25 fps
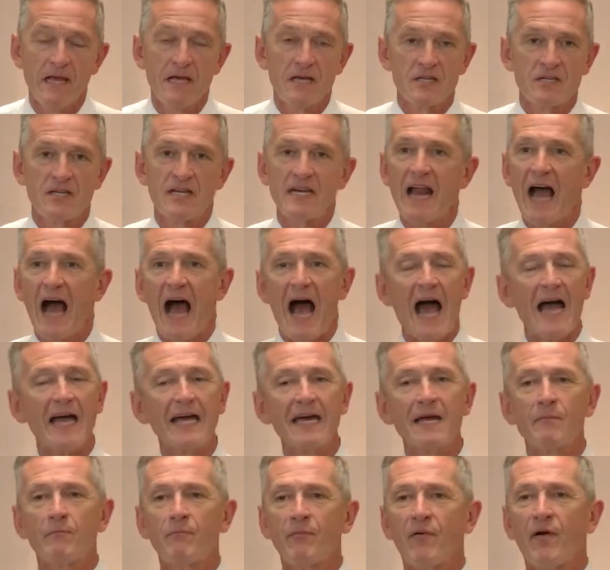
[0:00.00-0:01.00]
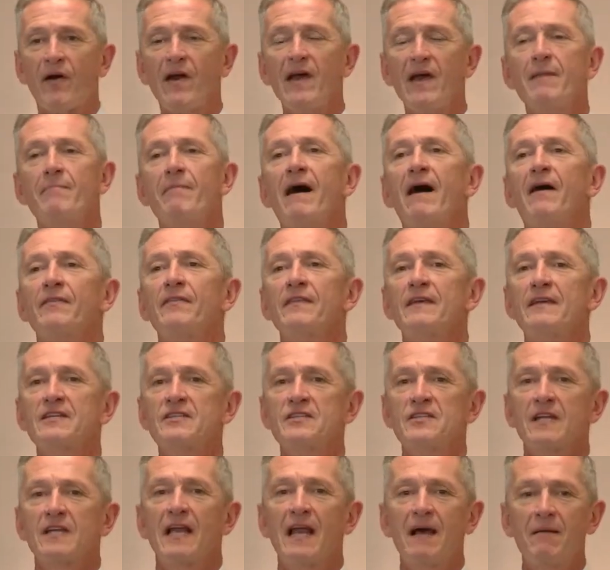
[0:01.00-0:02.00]
See, now I can pray about this
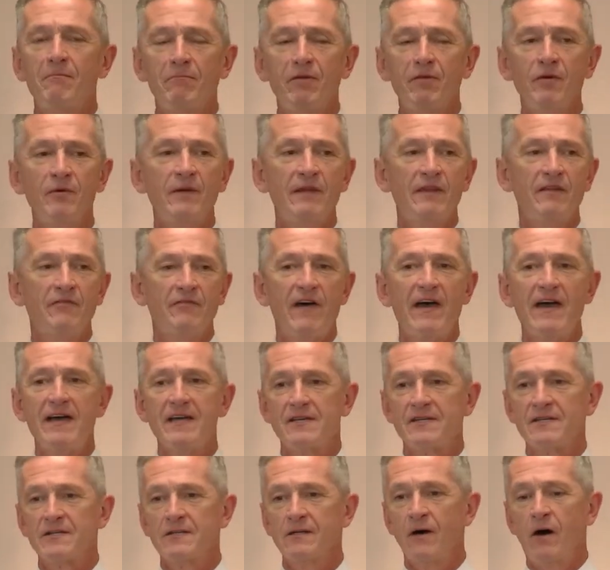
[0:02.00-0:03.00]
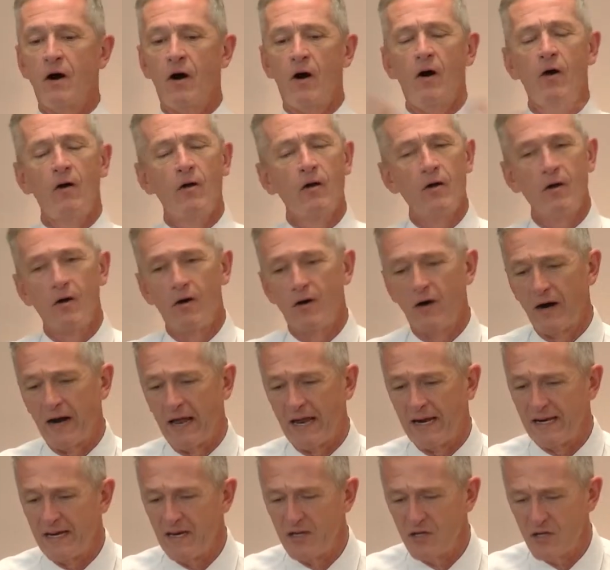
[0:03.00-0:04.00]
till I'm blue in the face. Oh, Lord, I
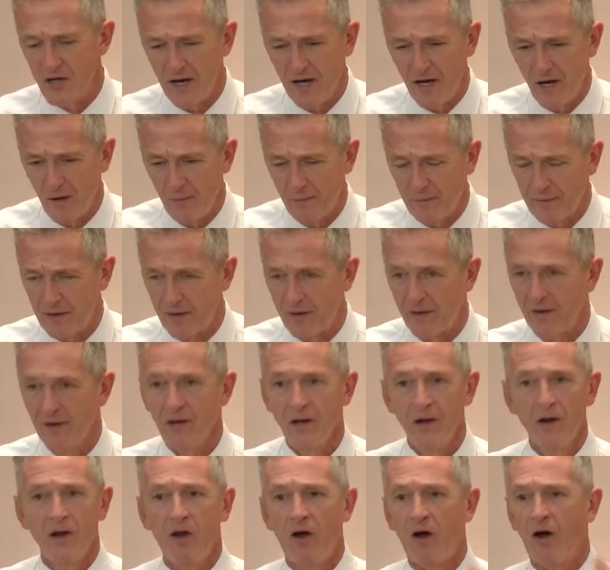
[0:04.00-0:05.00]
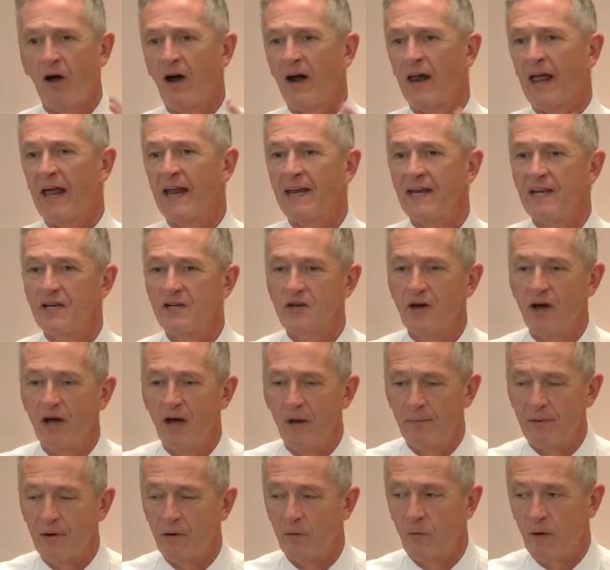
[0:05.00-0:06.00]
need your help here. Lord, I need your
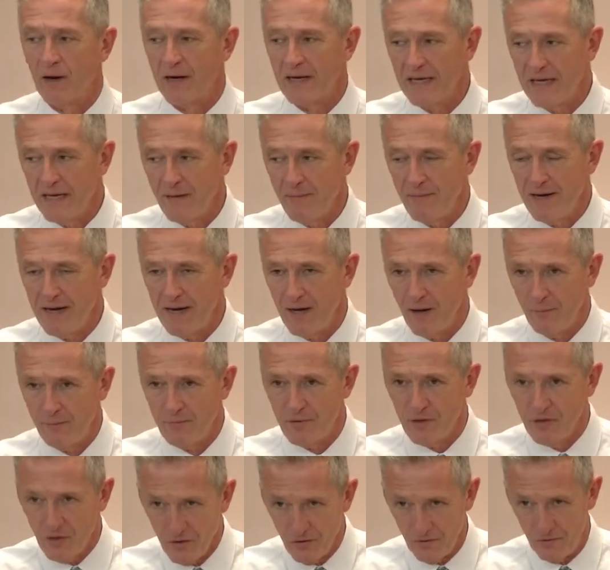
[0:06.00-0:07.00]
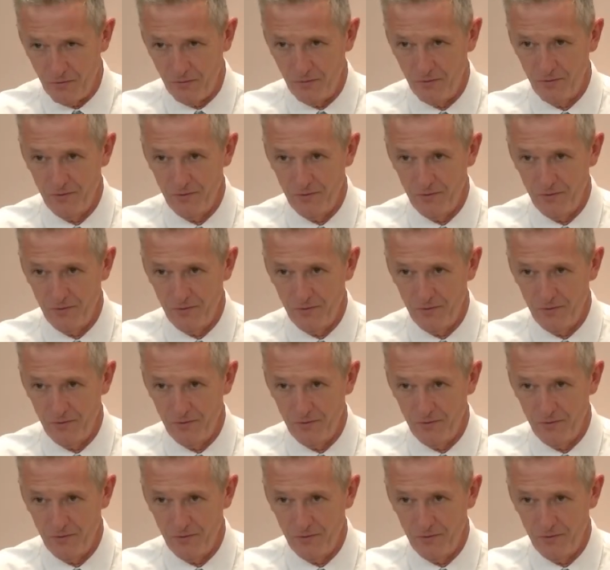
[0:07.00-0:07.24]
help here. What do you need me to help you do?